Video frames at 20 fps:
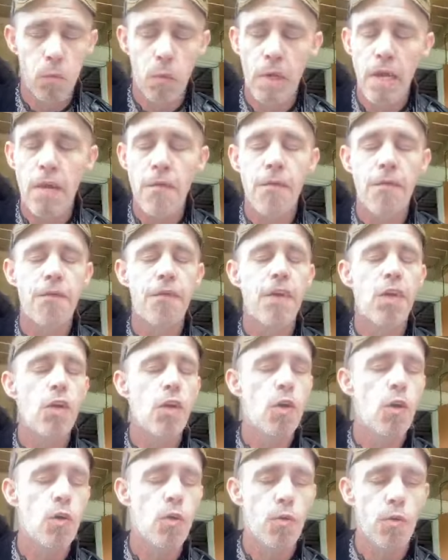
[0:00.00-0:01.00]

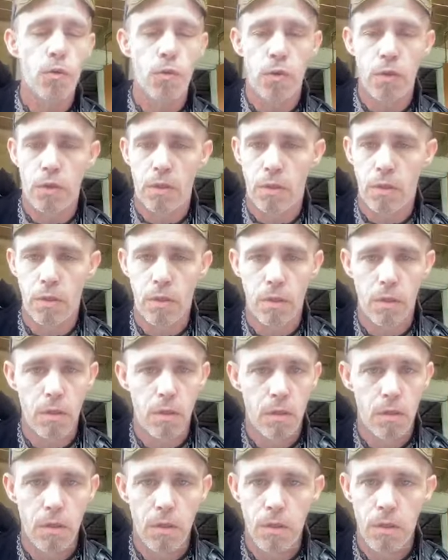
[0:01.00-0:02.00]
refused
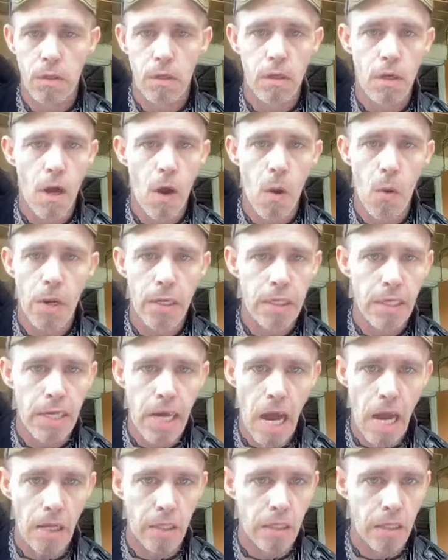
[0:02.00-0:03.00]
to go into
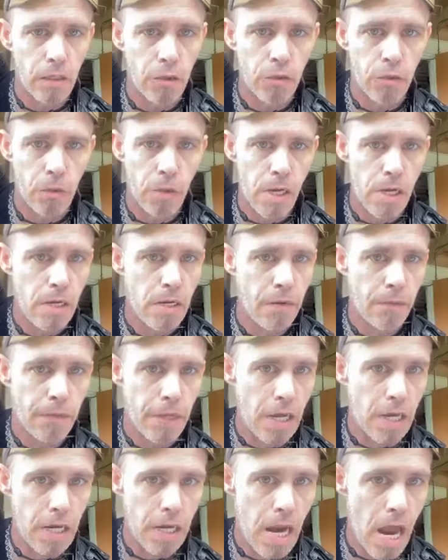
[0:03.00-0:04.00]
Gallatin Street if
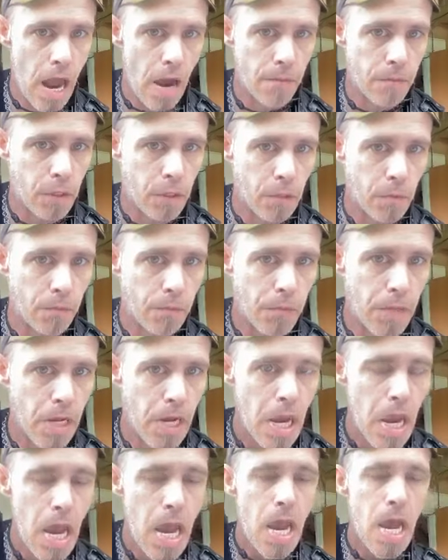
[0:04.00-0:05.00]
they didn't have to.
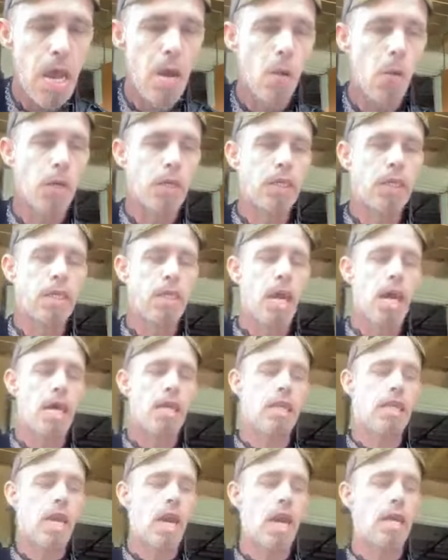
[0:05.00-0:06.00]
It was
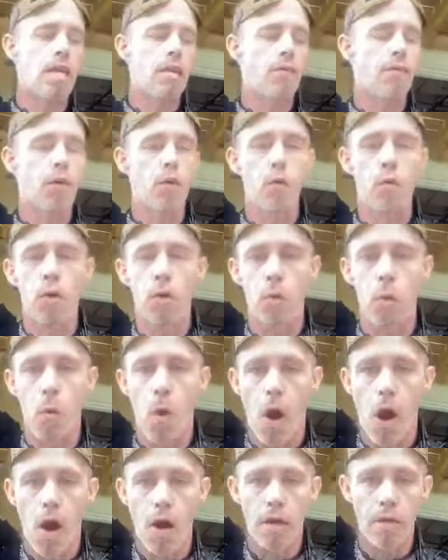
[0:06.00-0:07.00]
said that if you could
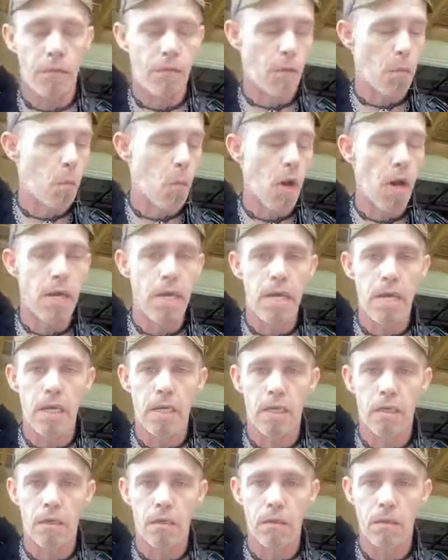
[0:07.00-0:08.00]
walk from one
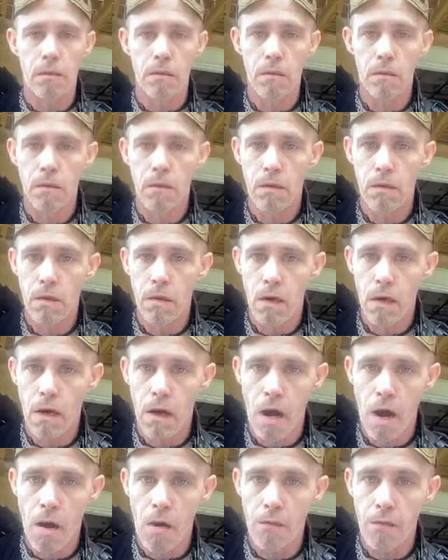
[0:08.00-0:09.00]
end
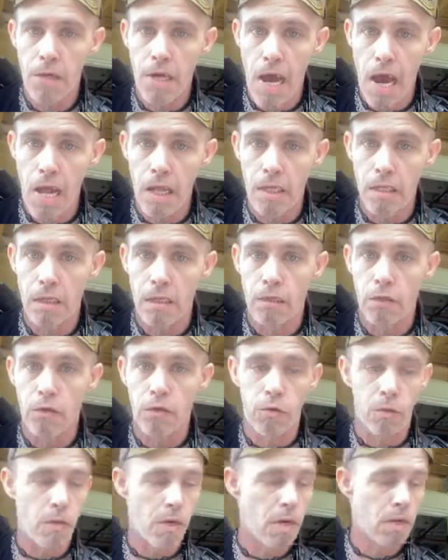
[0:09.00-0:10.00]
of Gallatin
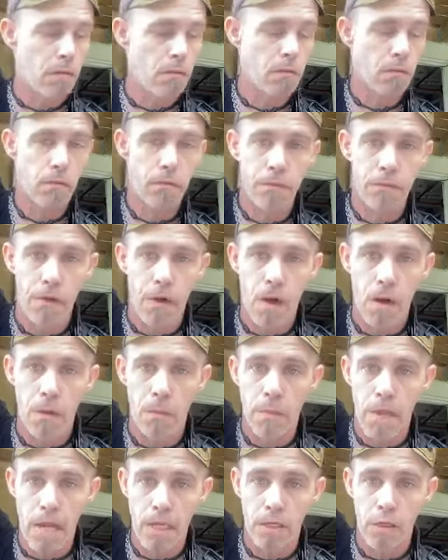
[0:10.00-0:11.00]
Street,
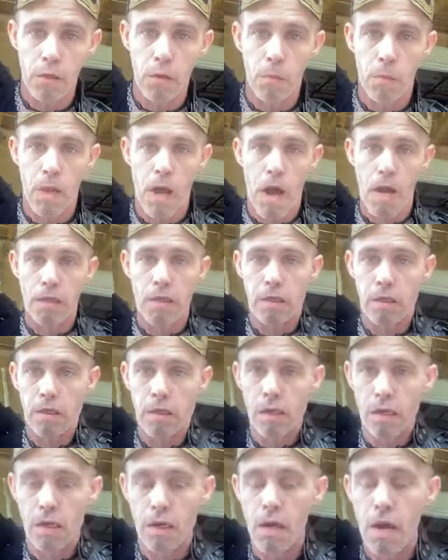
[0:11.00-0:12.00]
from that two blocks to
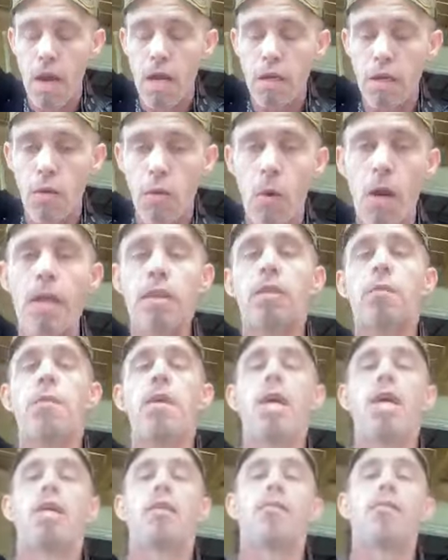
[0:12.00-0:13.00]
the U.S.
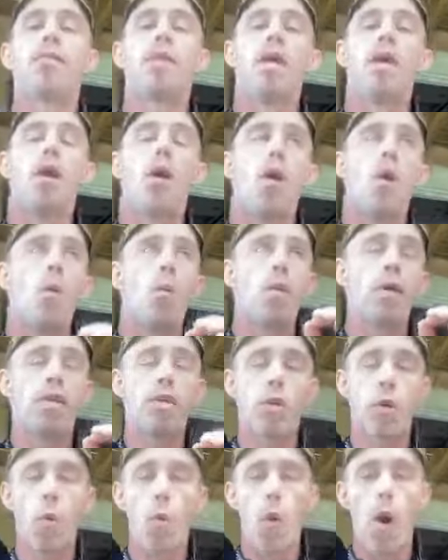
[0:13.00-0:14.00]
Mint,
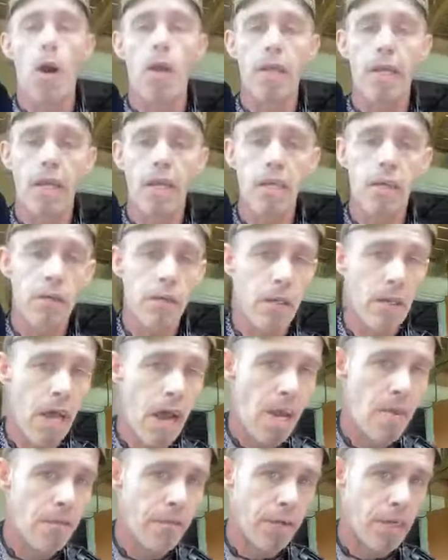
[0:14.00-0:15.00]
with your wallet and your
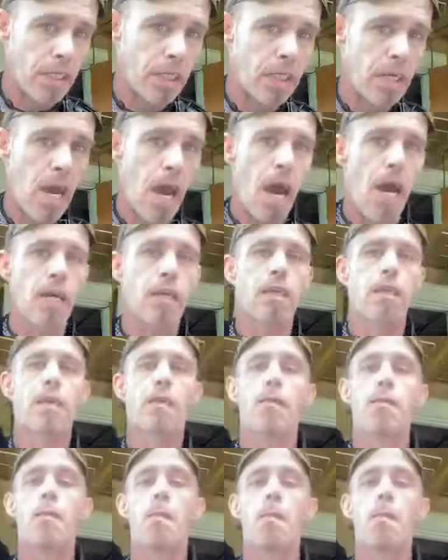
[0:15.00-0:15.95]
life intact,